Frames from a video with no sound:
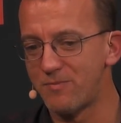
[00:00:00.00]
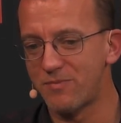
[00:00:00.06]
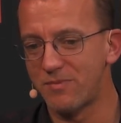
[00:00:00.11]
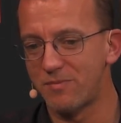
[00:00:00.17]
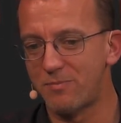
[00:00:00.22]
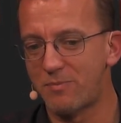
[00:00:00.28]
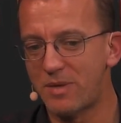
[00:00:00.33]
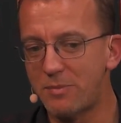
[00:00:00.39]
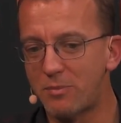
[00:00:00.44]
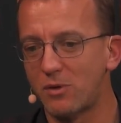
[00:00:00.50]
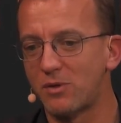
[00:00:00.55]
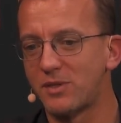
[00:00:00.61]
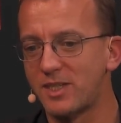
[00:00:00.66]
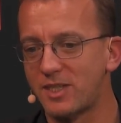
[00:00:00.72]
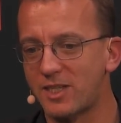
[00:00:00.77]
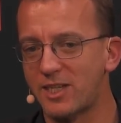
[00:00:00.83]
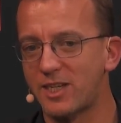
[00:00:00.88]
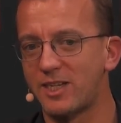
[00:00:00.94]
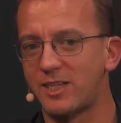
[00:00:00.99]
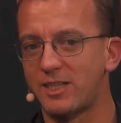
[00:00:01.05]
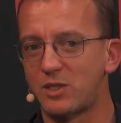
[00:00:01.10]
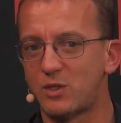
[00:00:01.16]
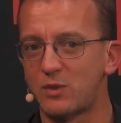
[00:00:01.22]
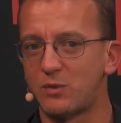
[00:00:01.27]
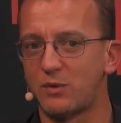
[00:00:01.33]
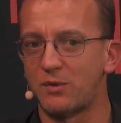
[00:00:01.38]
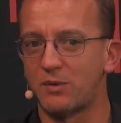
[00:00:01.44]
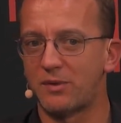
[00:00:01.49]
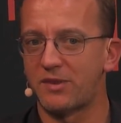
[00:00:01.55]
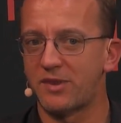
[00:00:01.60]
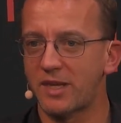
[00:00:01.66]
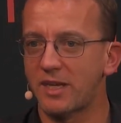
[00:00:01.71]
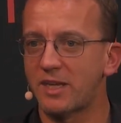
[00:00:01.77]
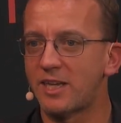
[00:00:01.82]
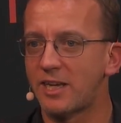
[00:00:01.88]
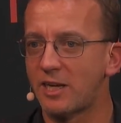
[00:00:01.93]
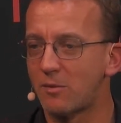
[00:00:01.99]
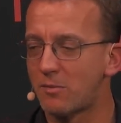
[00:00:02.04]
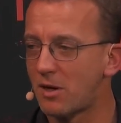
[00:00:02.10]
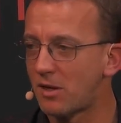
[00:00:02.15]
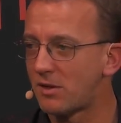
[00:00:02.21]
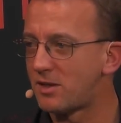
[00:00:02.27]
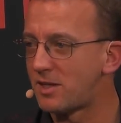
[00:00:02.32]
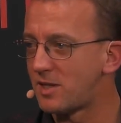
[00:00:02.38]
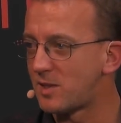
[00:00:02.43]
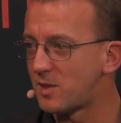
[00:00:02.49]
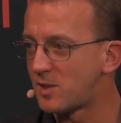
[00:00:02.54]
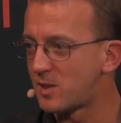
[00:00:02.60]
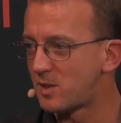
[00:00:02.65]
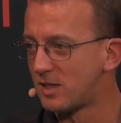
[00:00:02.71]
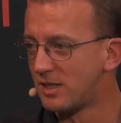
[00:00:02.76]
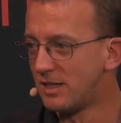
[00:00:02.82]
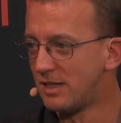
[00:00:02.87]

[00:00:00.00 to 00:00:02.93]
people dedicated to thinking about these